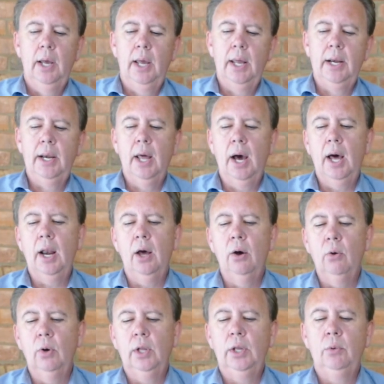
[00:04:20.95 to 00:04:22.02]
And not
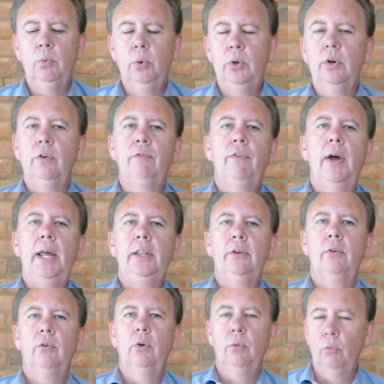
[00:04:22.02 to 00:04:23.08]
only will your faith
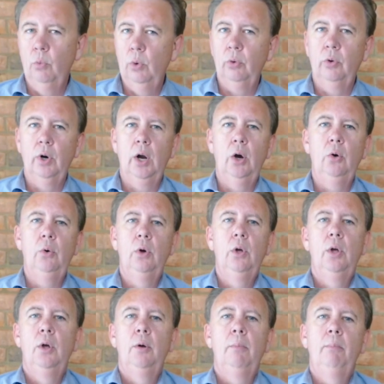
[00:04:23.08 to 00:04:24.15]
will grow,
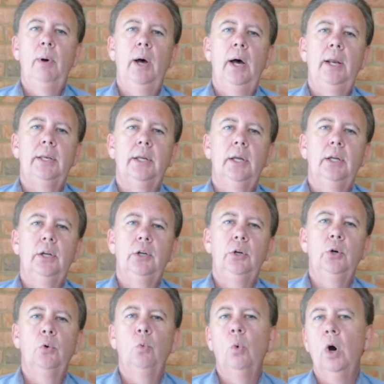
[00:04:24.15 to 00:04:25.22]
but
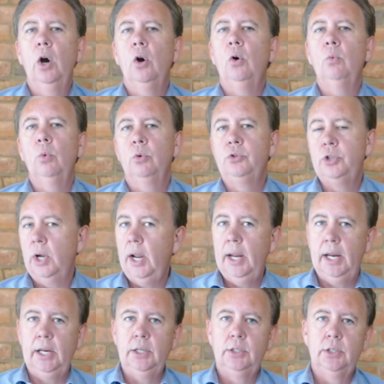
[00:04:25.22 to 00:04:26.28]
your world will
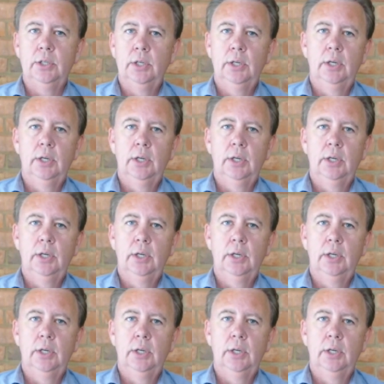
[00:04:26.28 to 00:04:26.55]
change,